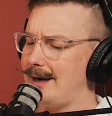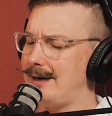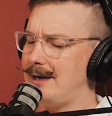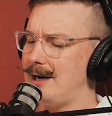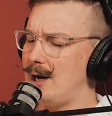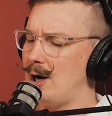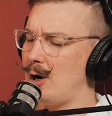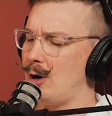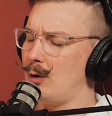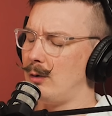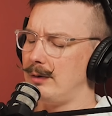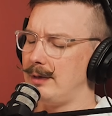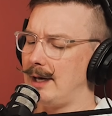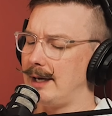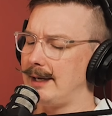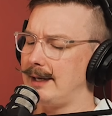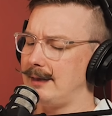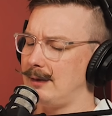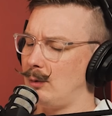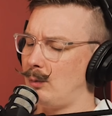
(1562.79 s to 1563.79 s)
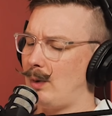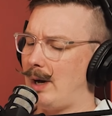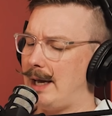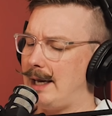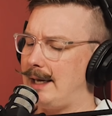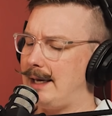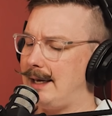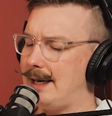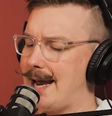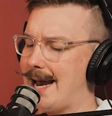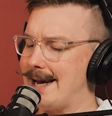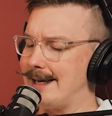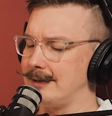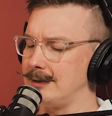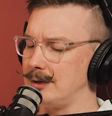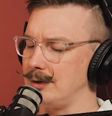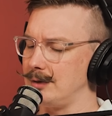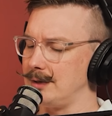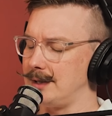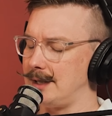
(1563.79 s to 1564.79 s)
I know, like the way he
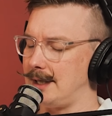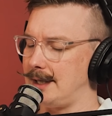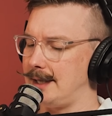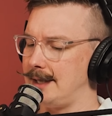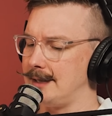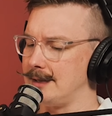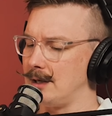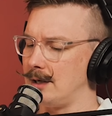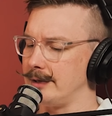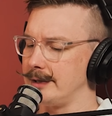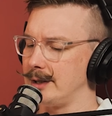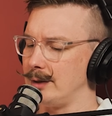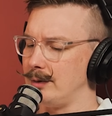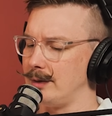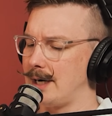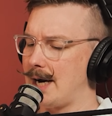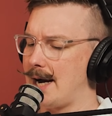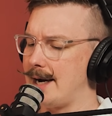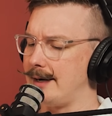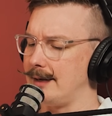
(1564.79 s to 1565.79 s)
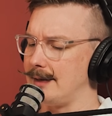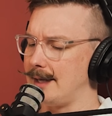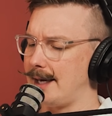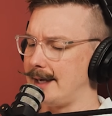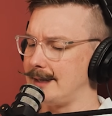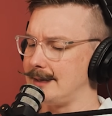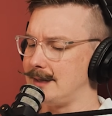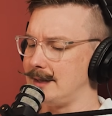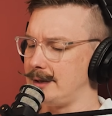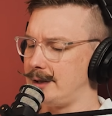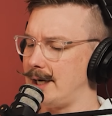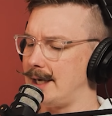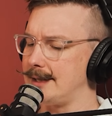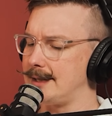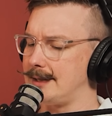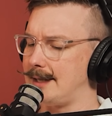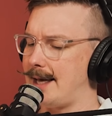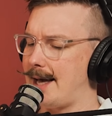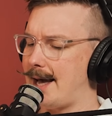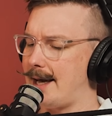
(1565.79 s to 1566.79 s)
answers it is also kind of like
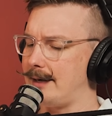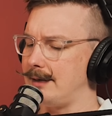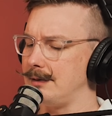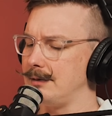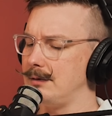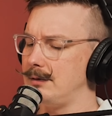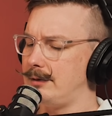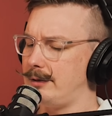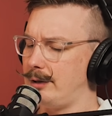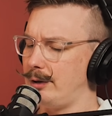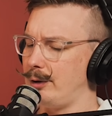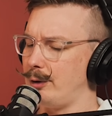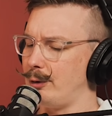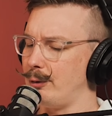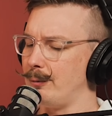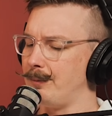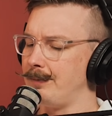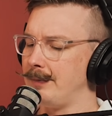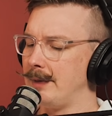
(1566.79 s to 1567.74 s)
suggests that too.